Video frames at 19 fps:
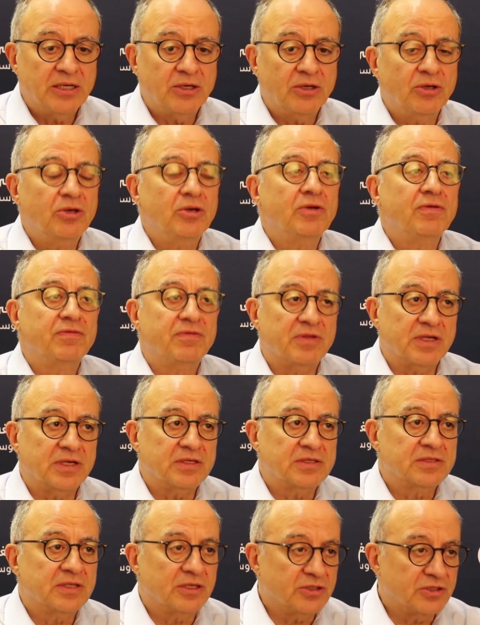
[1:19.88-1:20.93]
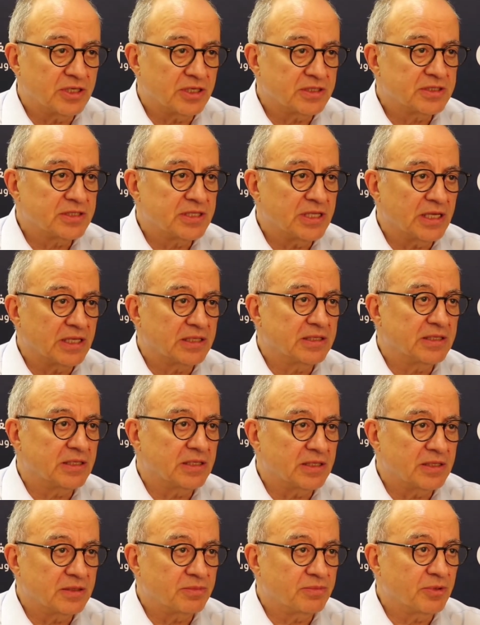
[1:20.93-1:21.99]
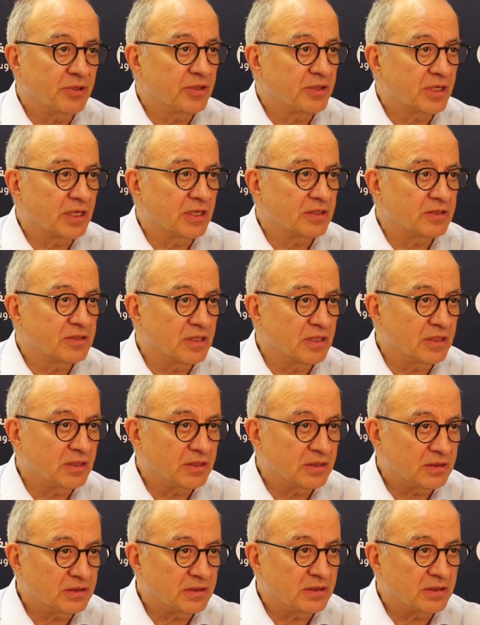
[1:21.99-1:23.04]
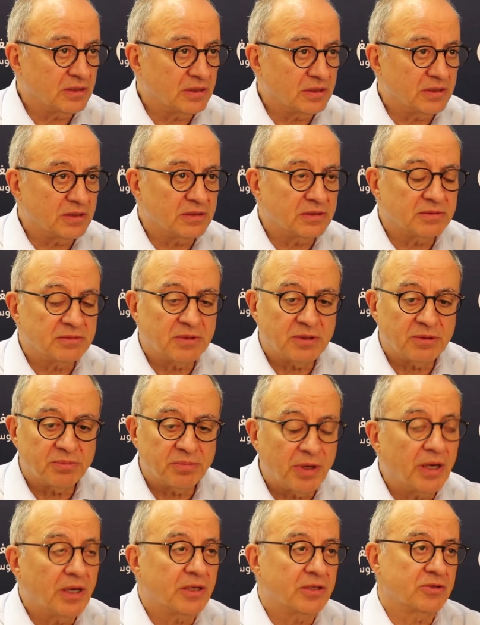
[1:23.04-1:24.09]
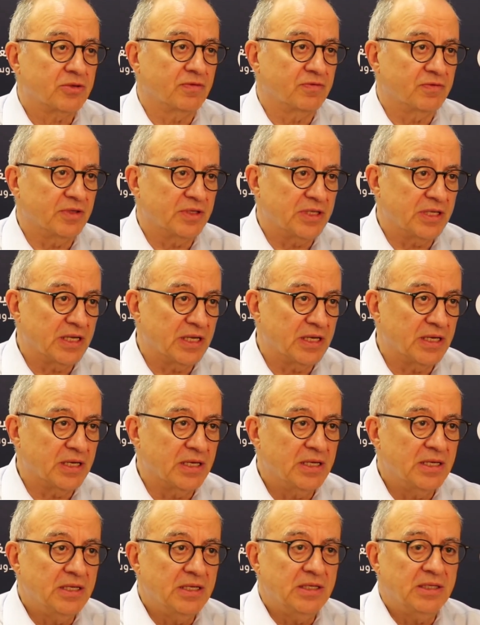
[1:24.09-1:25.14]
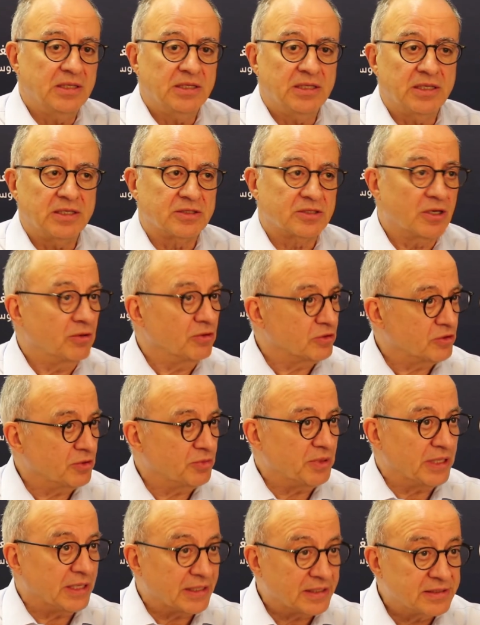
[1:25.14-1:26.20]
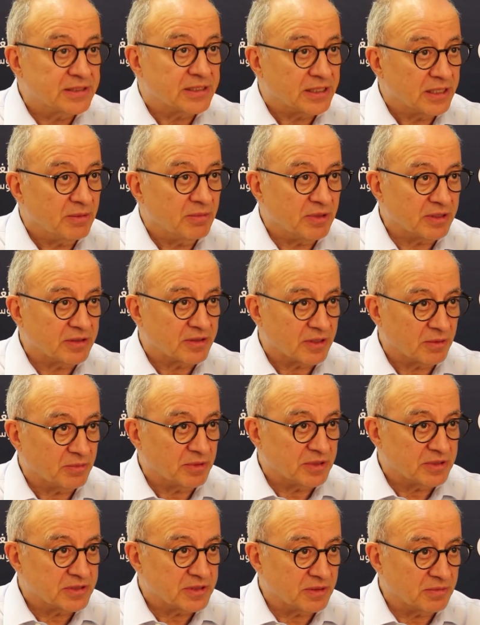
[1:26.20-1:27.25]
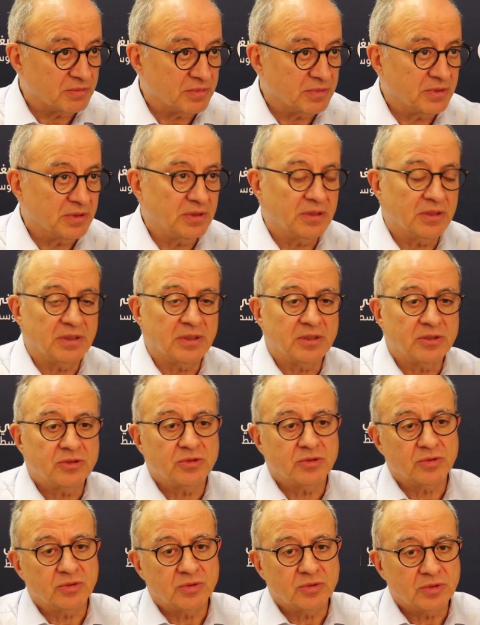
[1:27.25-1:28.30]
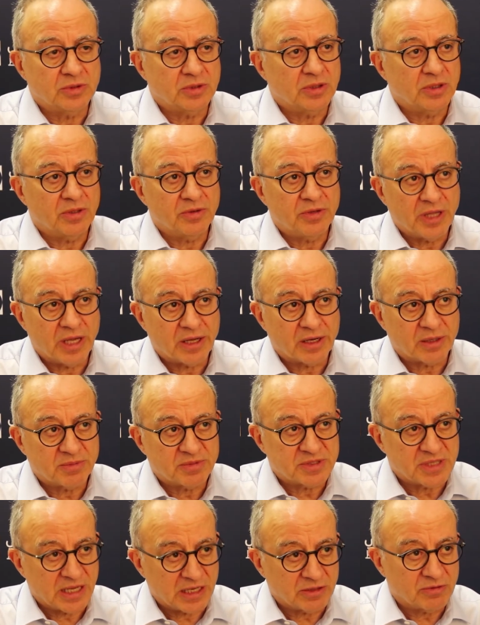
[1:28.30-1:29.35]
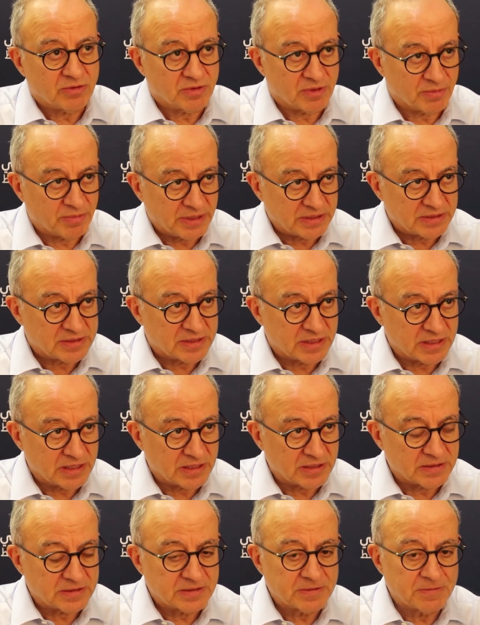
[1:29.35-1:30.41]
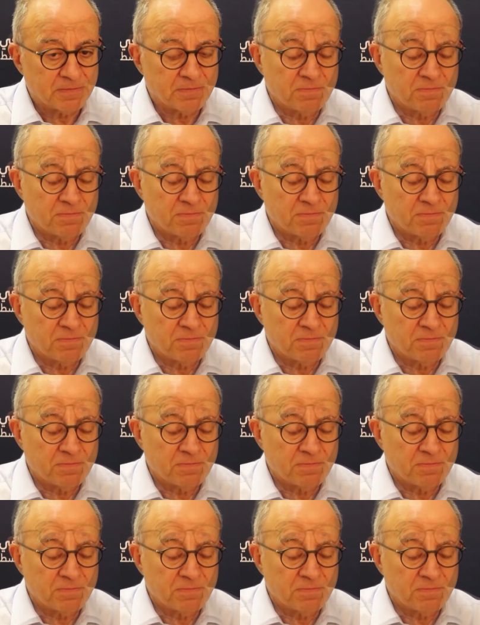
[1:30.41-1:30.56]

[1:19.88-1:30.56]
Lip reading: All of these suggest that the political part of the deal is going to be extremely troublesome to the Arabs and to the Palestinians.